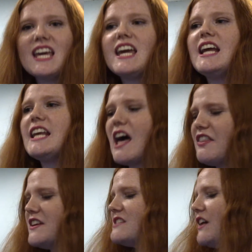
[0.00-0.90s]
Eating
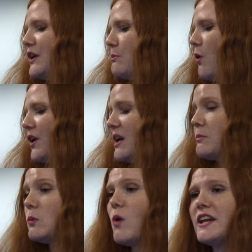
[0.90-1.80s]
healthy is very important.
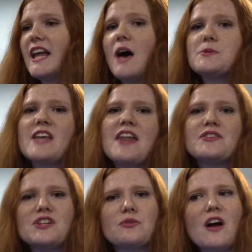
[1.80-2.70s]
Number one, it helps with
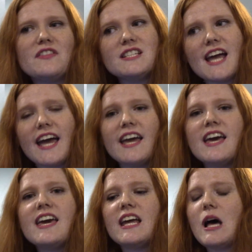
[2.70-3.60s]
energy throughout the day.
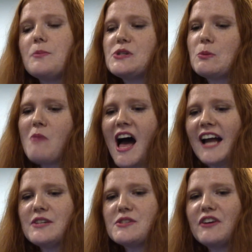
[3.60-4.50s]
It helps your
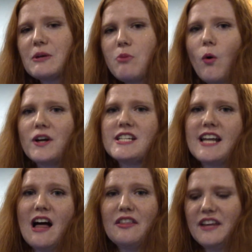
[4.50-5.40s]
mind. So it's very important to eat
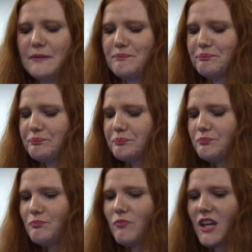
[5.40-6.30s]
healthy.
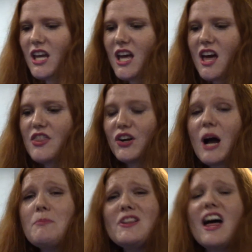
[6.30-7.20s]
There are a
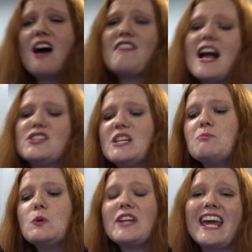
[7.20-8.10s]
couple of actually
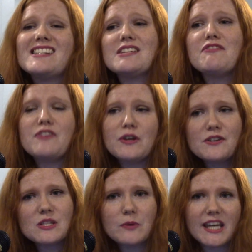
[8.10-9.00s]
mood-enhancing
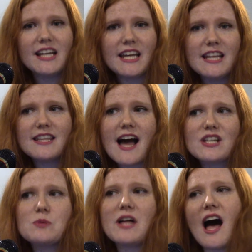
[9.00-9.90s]
foods that we can eat that
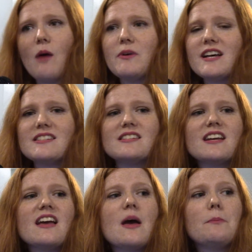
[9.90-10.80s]
actually will help us
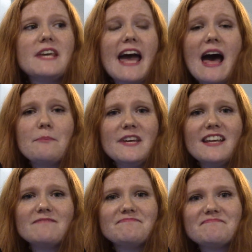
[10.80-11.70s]
be
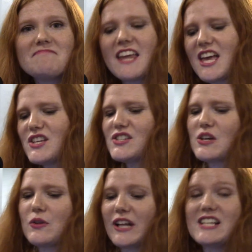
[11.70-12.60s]
happy.
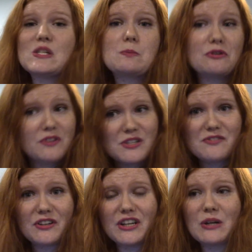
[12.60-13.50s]
So they're like superfoods
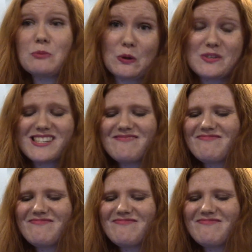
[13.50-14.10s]
for your moods.